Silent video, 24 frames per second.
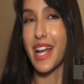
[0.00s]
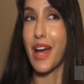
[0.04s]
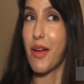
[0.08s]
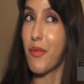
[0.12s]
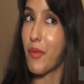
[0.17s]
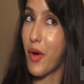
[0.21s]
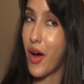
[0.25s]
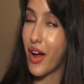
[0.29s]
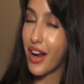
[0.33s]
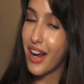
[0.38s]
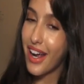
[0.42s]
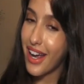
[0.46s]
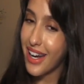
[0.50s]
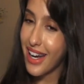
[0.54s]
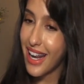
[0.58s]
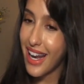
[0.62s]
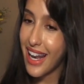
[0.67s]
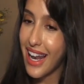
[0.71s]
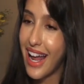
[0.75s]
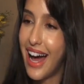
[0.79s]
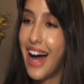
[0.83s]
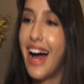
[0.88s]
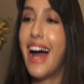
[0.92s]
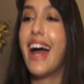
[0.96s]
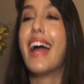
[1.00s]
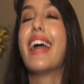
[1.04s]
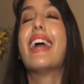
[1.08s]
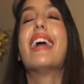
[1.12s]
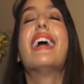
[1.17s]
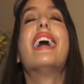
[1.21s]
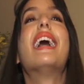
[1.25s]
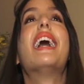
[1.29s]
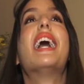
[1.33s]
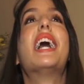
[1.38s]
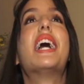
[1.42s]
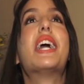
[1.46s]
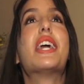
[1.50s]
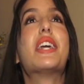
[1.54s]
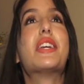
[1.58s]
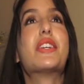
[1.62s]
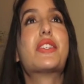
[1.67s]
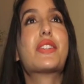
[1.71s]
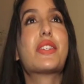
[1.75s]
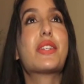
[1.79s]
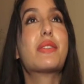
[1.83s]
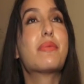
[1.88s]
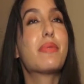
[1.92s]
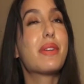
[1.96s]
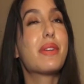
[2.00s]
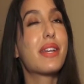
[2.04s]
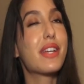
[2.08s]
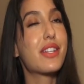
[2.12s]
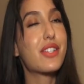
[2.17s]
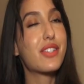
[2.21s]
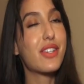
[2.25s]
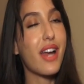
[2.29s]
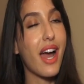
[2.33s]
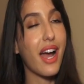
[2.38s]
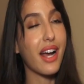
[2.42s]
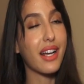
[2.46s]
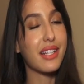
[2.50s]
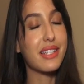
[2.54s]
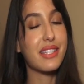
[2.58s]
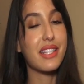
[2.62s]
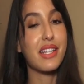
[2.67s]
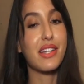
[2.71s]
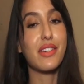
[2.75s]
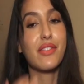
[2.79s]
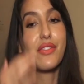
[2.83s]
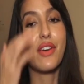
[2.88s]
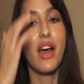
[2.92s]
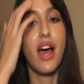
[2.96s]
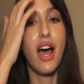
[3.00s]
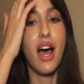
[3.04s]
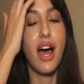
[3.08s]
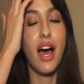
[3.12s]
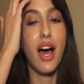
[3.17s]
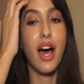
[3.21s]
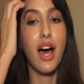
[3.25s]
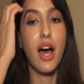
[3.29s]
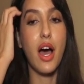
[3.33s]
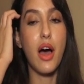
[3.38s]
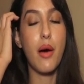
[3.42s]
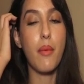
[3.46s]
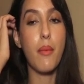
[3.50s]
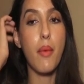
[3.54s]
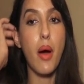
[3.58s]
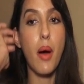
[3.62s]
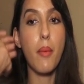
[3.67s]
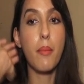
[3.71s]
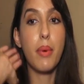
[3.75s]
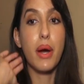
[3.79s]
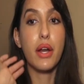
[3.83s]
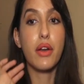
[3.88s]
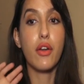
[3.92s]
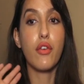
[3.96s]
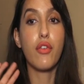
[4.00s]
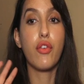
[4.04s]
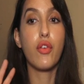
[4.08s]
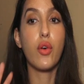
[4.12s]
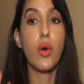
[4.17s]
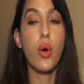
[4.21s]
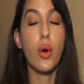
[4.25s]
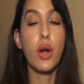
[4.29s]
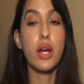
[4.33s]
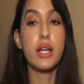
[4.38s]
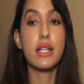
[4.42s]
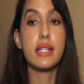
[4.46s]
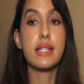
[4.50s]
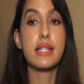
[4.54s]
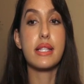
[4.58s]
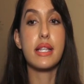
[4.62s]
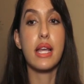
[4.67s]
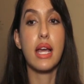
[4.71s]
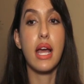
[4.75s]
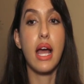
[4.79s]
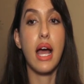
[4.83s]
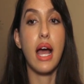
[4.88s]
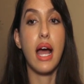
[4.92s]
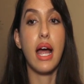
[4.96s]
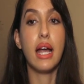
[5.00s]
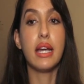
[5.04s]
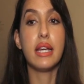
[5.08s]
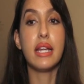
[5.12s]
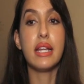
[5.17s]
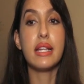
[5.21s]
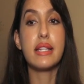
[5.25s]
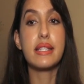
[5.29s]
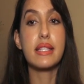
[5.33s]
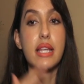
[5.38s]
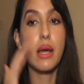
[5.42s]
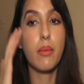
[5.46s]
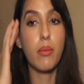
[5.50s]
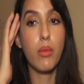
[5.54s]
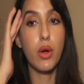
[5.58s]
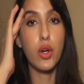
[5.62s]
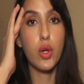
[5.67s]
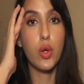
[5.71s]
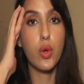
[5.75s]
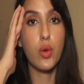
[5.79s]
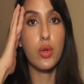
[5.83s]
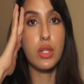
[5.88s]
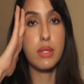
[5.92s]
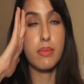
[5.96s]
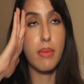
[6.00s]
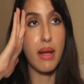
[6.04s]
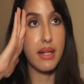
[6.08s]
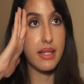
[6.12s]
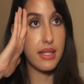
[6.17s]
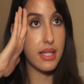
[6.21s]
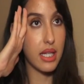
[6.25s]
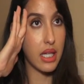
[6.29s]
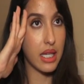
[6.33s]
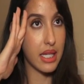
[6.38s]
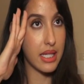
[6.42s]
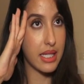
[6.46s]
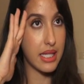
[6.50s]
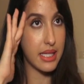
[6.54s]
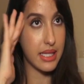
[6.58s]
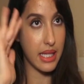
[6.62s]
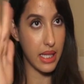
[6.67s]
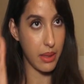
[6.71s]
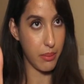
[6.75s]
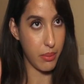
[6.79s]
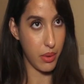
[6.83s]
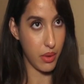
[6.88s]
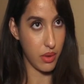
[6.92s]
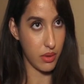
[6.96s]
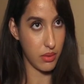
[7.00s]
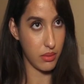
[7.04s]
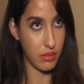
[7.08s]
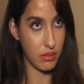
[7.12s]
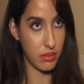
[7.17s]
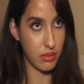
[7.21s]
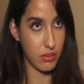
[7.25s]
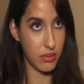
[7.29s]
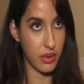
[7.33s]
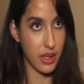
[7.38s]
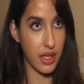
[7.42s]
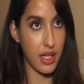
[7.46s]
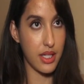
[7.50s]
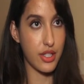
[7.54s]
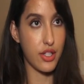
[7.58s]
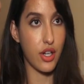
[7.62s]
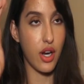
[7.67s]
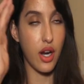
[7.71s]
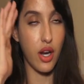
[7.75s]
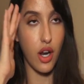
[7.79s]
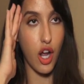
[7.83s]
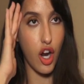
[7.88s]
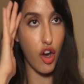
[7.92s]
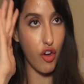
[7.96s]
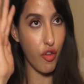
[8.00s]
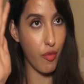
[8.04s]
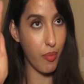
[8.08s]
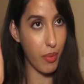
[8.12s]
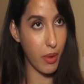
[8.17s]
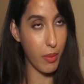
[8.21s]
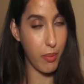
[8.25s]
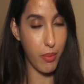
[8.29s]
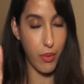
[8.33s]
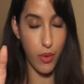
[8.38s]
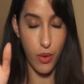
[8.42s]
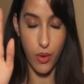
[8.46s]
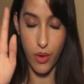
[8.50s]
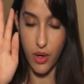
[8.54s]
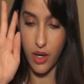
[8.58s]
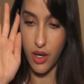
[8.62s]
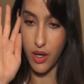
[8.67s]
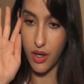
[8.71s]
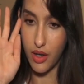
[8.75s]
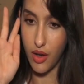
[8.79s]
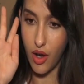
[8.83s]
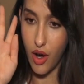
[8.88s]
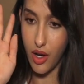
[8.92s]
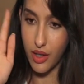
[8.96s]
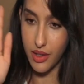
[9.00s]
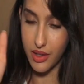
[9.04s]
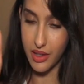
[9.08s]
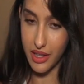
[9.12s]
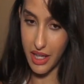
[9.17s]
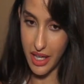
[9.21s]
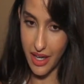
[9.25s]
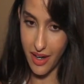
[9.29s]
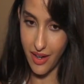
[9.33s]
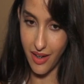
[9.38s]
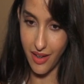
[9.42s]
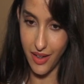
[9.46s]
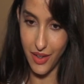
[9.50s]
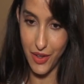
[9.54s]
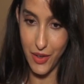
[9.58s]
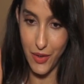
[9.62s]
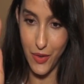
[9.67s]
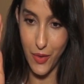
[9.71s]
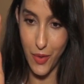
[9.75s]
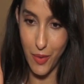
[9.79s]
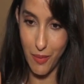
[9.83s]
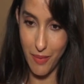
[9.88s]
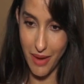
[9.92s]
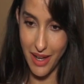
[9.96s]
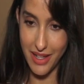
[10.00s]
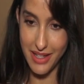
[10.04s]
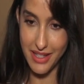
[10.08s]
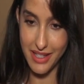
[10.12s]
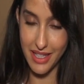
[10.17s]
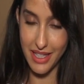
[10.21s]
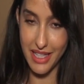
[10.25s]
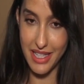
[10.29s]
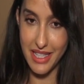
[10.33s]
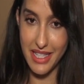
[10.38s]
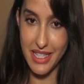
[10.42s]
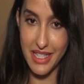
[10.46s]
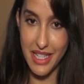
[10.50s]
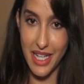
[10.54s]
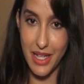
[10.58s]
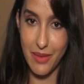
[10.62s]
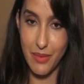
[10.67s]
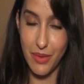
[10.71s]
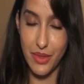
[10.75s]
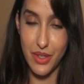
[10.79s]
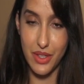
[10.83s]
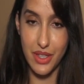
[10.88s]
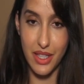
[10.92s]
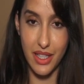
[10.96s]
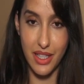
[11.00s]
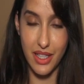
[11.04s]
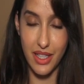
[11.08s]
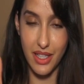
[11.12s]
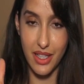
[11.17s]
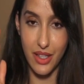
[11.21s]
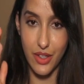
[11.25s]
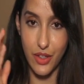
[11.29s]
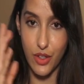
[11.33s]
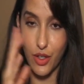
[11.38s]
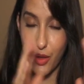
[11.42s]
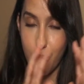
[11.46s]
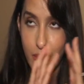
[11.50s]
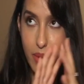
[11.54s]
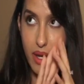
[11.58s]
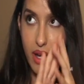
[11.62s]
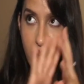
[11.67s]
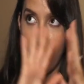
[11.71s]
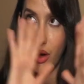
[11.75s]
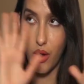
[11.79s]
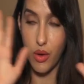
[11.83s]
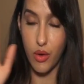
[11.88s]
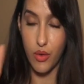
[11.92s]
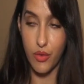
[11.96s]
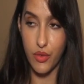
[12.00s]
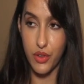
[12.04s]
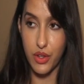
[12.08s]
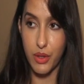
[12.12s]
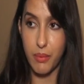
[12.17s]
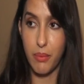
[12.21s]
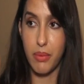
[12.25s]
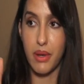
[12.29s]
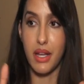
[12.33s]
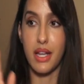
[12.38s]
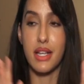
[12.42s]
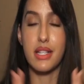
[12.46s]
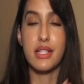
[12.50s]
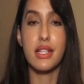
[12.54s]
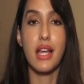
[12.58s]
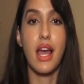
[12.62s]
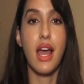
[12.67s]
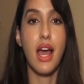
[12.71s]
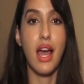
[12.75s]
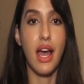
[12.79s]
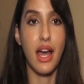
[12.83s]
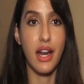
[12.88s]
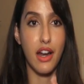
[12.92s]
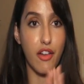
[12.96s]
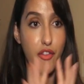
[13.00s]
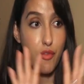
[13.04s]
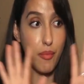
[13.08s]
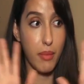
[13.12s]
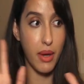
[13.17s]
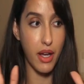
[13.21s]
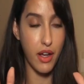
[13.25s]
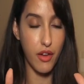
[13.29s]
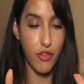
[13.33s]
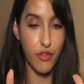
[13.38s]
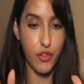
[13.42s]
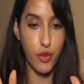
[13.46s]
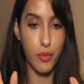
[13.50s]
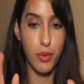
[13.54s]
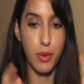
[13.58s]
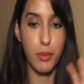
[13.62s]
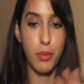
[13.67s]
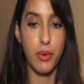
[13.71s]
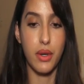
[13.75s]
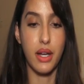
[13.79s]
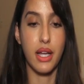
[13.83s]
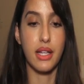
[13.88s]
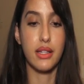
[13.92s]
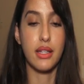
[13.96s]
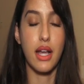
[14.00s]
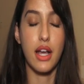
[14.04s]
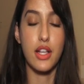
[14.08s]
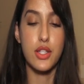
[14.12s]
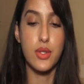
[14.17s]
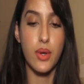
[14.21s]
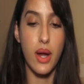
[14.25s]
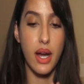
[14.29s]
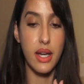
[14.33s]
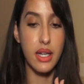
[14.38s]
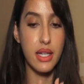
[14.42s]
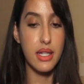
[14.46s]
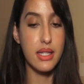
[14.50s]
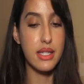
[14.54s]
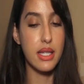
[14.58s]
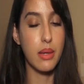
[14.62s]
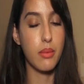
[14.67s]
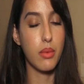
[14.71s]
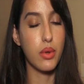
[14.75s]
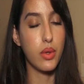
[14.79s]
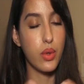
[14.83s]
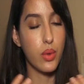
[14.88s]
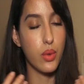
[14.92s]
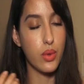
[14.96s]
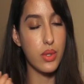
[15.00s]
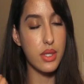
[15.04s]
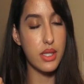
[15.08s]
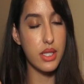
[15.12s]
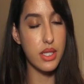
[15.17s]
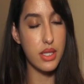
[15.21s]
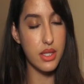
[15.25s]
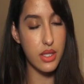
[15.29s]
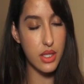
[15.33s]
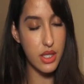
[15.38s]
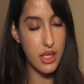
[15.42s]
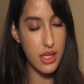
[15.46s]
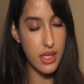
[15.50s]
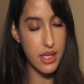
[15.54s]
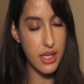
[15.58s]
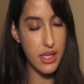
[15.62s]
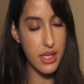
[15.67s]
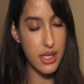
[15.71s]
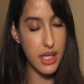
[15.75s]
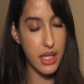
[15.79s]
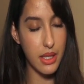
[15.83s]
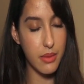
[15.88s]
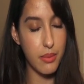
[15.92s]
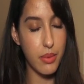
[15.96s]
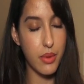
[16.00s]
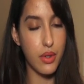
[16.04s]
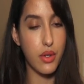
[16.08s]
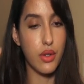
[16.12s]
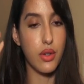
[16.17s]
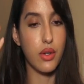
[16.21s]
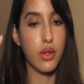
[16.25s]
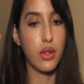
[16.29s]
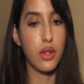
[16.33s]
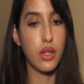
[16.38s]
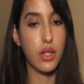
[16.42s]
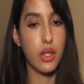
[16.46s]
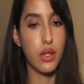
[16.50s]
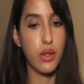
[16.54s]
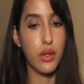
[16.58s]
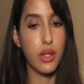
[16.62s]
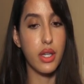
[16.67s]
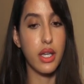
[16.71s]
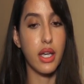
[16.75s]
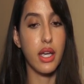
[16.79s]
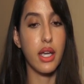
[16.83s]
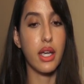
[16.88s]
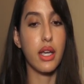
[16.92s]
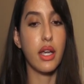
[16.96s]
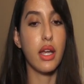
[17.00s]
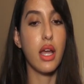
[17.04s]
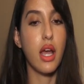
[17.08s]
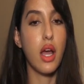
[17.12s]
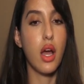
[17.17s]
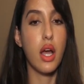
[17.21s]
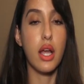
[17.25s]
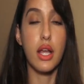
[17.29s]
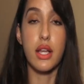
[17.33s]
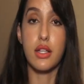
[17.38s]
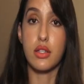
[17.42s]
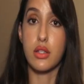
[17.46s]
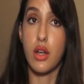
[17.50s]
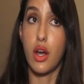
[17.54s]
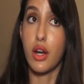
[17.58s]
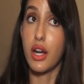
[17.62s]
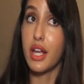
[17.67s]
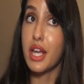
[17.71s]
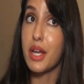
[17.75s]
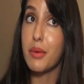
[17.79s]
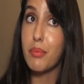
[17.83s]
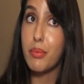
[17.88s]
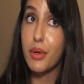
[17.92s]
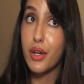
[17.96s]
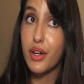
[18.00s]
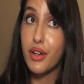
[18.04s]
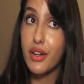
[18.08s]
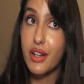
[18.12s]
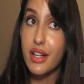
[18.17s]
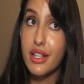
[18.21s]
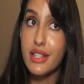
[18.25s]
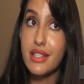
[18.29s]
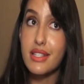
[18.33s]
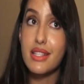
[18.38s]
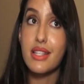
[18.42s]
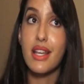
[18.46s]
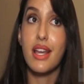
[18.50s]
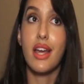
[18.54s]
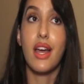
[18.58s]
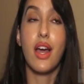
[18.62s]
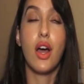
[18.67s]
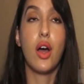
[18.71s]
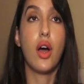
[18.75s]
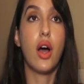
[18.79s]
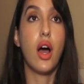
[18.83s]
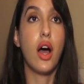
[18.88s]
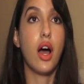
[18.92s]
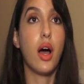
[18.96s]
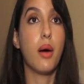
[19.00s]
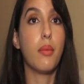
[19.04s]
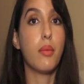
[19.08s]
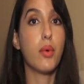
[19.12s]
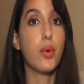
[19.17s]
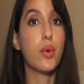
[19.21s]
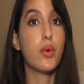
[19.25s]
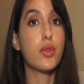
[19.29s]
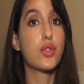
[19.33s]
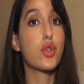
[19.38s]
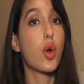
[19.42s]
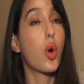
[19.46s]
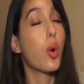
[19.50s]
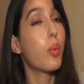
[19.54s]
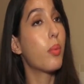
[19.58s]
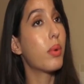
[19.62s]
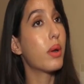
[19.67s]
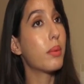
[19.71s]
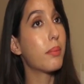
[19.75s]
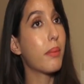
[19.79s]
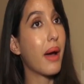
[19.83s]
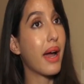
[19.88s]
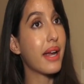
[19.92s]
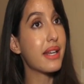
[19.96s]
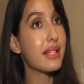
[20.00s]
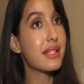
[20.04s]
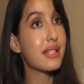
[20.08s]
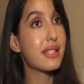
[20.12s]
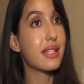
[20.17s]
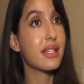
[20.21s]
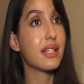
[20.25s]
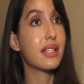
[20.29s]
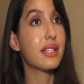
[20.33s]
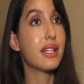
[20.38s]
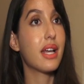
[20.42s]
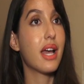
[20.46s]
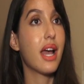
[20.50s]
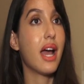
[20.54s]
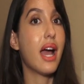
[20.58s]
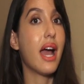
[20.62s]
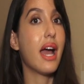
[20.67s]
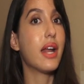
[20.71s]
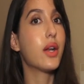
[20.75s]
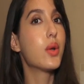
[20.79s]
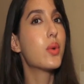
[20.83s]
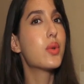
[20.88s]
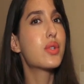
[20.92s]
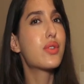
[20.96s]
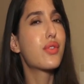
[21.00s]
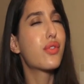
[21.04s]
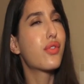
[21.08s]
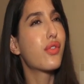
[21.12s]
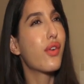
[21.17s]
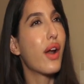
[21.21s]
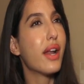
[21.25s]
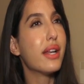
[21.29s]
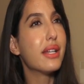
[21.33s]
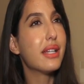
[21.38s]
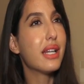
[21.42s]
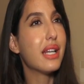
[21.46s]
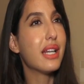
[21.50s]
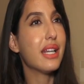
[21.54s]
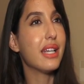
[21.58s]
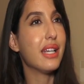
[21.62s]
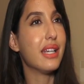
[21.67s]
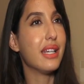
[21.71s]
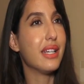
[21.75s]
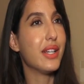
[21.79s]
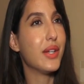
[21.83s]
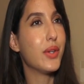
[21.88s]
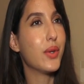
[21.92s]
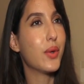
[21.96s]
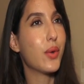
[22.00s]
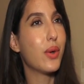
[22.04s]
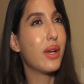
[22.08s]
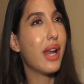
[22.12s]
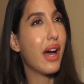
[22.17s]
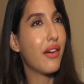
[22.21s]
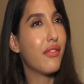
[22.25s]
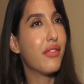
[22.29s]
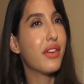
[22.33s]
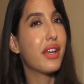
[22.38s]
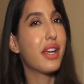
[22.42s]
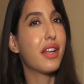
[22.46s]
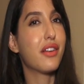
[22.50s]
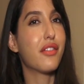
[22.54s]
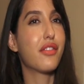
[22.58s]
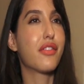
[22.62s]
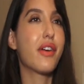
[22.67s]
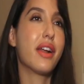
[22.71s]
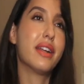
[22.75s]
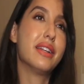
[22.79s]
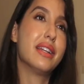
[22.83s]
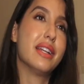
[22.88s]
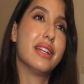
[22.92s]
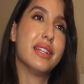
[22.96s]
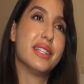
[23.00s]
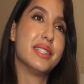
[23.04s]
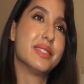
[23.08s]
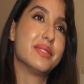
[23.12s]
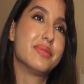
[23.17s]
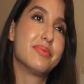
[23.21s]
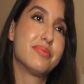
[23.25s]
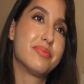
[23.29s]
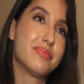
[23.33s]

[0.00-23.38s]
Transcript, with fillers: I'm not gonna lie. He should be attractive, um, but of course, I need someone who's mentally stable because there are a lot of people who are not there, you know, mentally stable. They're a little bit all over the place. And I've met a few people like that. So I need someone who's just stable, good looking, who's not a hypocrite, um, who's open minded, and who's friendly, you know, loving and friendly.